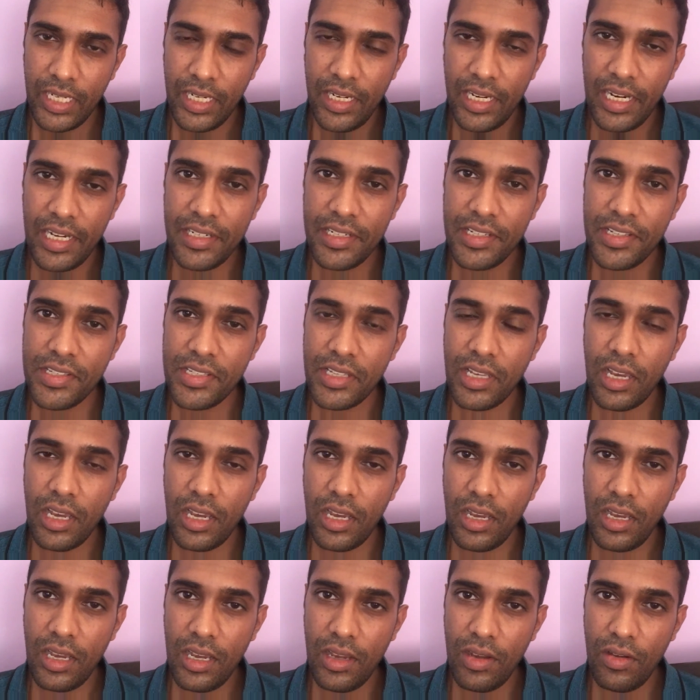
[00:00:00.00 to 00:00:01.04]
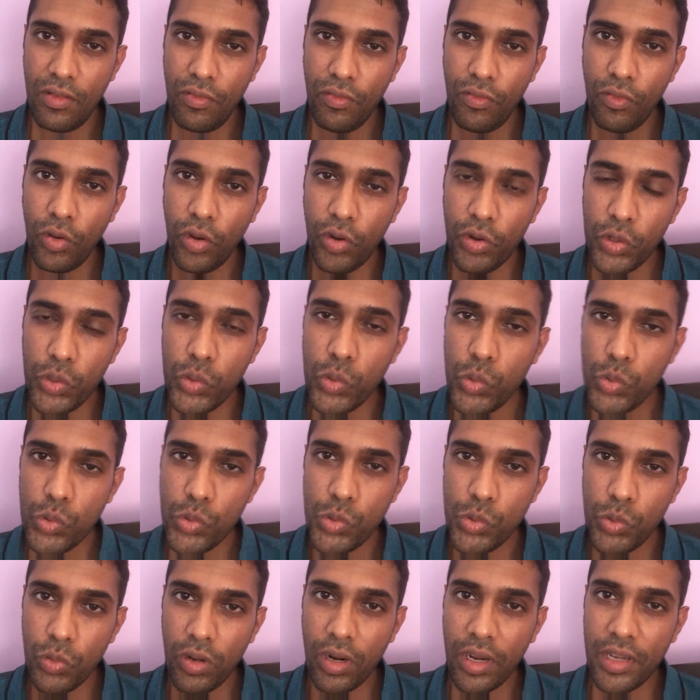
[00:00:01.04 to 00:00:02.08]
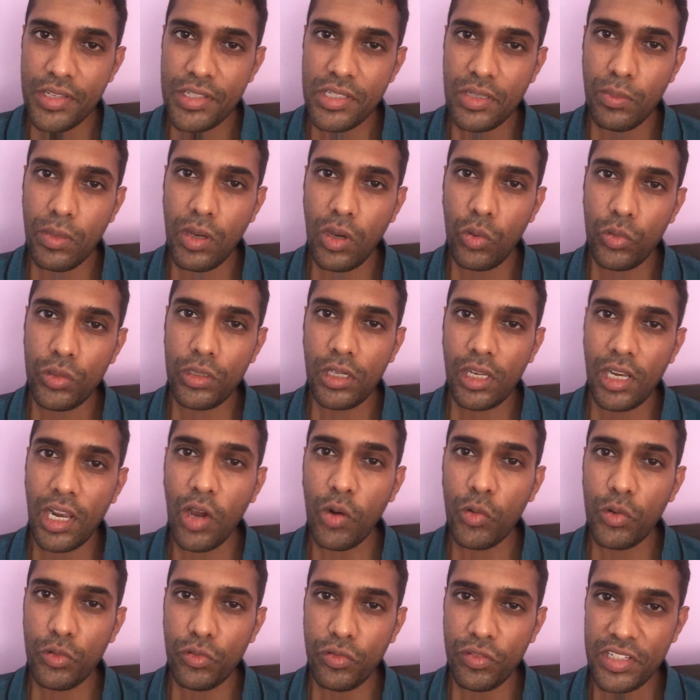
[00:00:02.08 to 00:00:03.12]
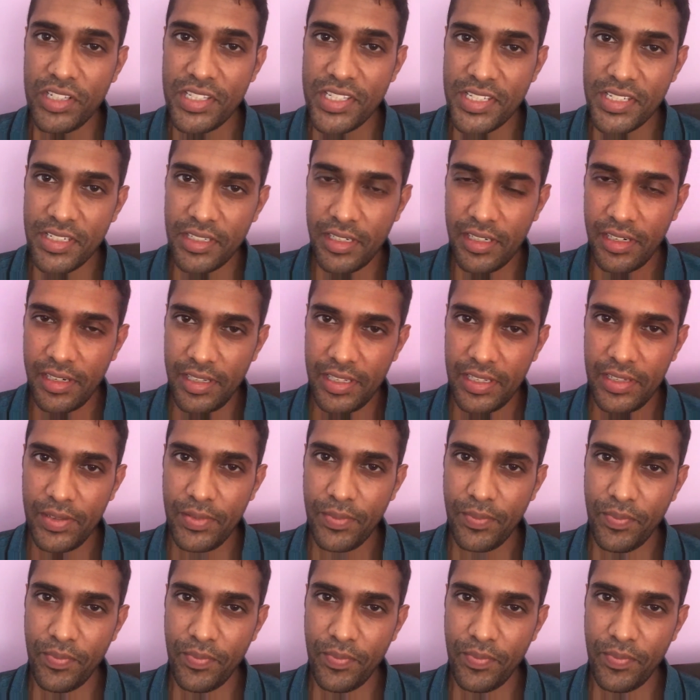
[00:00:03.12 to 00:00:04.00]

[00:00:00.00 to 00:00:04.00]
It is for you to rise above the cloud of uncertainty